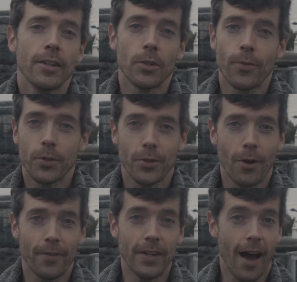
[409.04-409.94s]
Those folks are
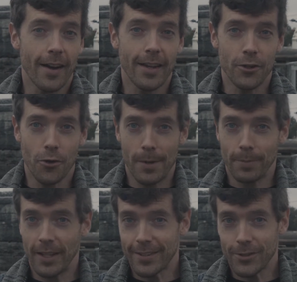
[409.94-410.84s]
often not in a great
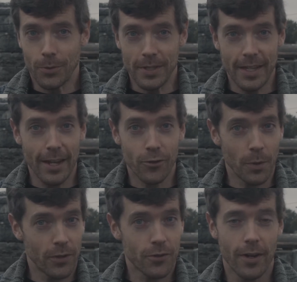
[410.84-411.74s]
place to engage
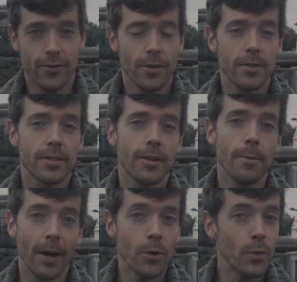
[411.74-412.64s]
with strangers,
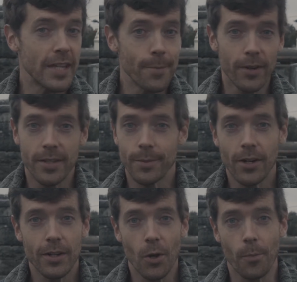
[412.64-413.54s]
but we keep our
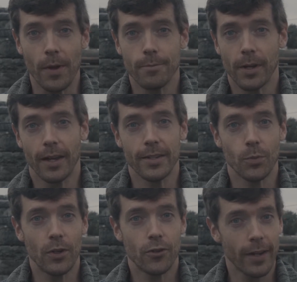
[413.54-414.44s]
cemeteries open because
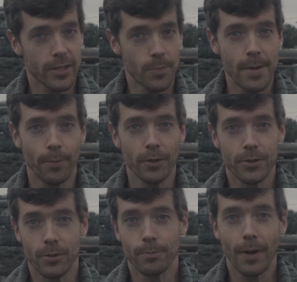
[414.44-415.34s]
we trust people
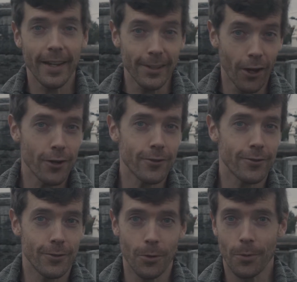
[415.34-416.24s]
to, by and
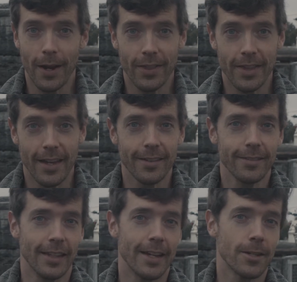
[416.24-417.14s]
large, do the right thing,
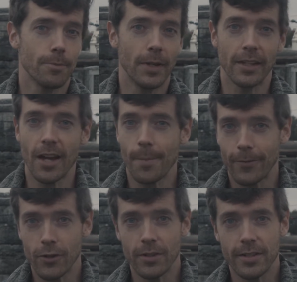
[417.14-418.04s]
like picking up
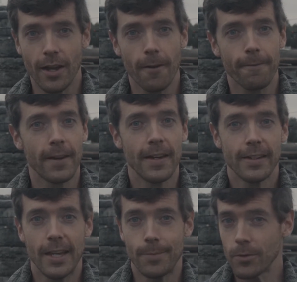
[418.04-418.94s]
after yourself,
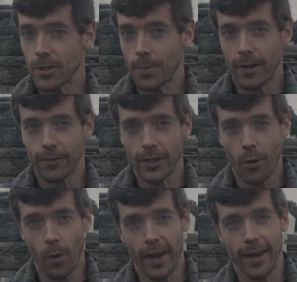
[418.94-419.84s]
keeping respectfully
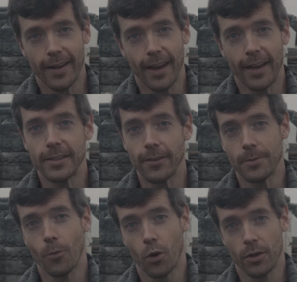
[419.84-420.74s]
quiet, and
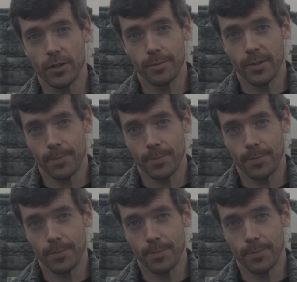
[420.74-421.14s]
giving mourners some